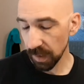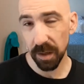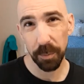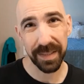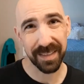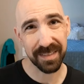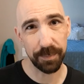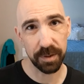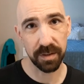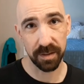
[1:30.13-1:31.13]
Uh, with the
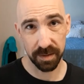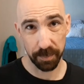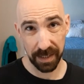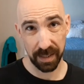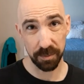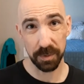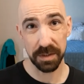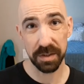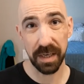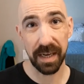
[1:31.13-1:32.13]
exception of the Tabak,
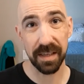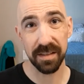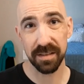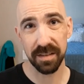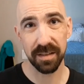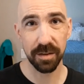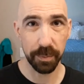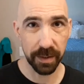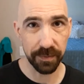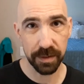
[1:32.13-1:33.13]
which has a little
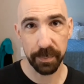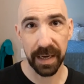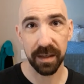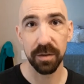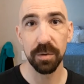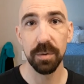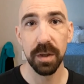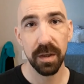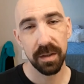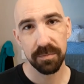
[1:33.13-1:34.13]
bit of a tobacco
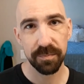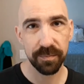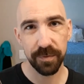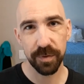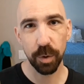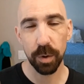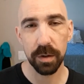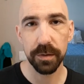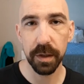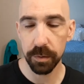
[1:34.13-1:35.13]

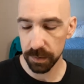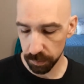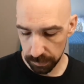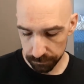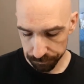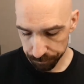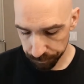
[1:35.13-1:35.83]
floral note to it.